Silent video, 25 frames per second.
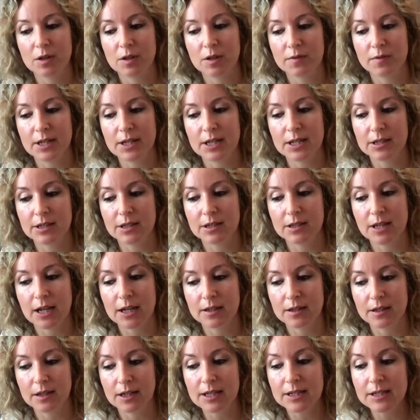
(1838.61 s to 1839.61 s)
all of this is
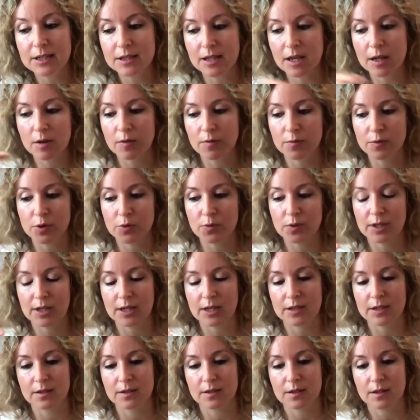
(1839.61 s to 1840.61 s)
that instead of
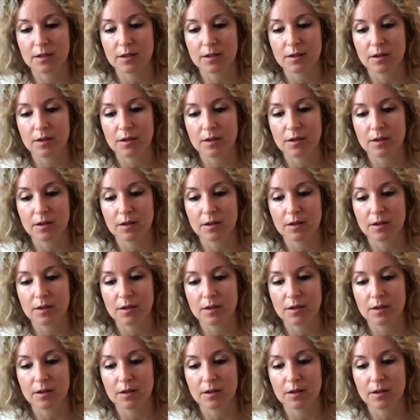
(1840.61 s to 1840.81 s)
doing it